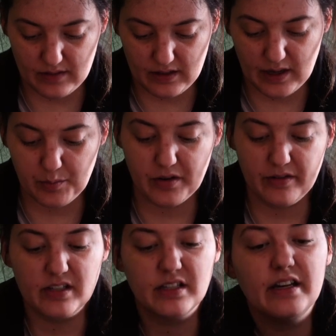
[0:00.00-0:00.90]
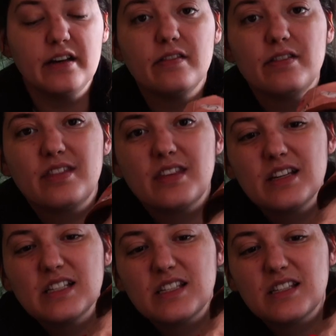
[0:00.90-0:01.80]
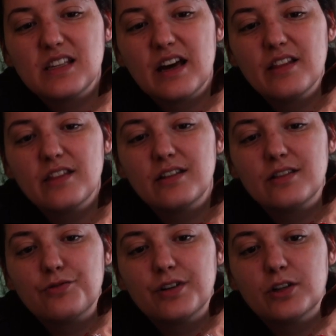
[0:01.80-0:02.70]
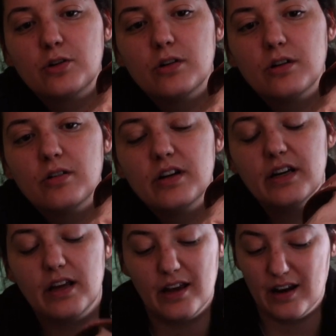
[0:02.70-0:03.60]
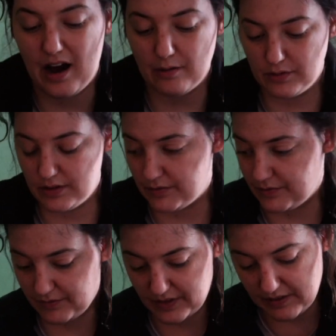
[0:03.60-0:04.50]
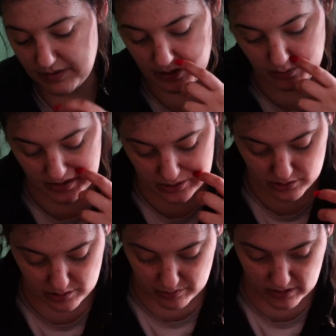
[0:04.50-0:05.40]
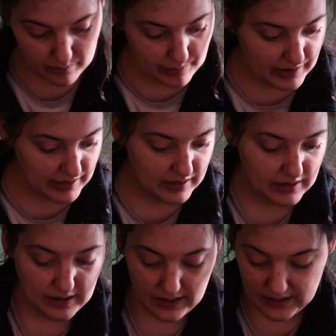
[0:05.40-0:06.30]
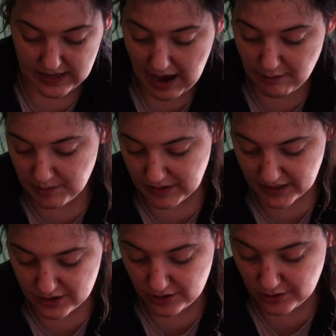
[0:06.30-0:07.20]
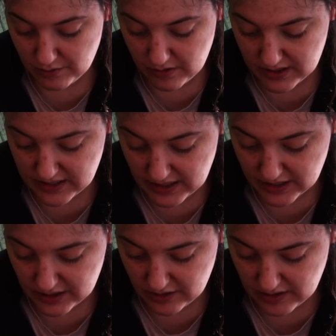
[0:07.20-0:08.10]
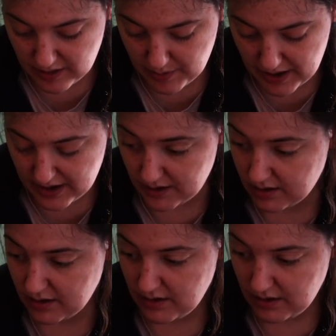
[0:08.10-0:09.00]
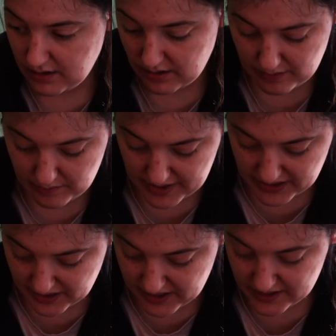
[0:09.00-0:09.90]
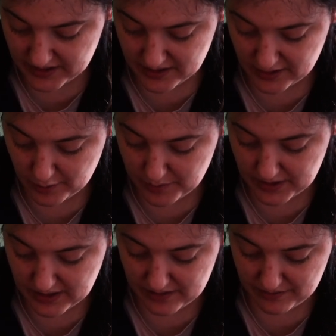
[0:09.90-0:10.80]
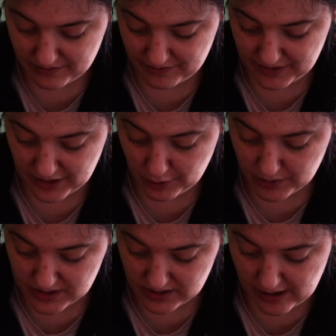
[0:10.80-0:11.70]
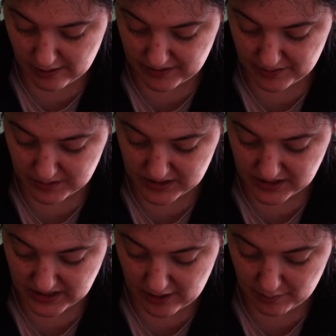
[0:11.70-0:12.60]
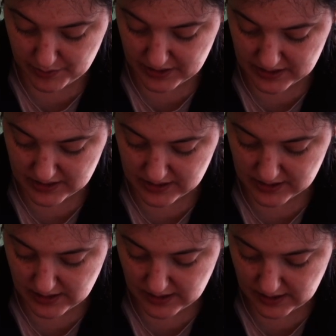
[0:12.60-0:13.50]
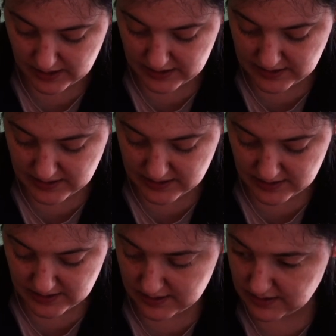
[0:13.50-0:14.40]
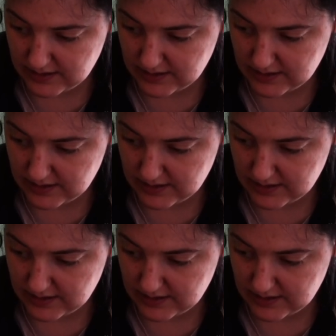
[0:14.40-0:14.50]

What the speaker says: like previously the thread caught on it and I would have given it away to someone, but now I'm like, do you know what, it's actually not that bad. I can cut it a little bit. If they notice it, I'll give them a discount, but it doesn't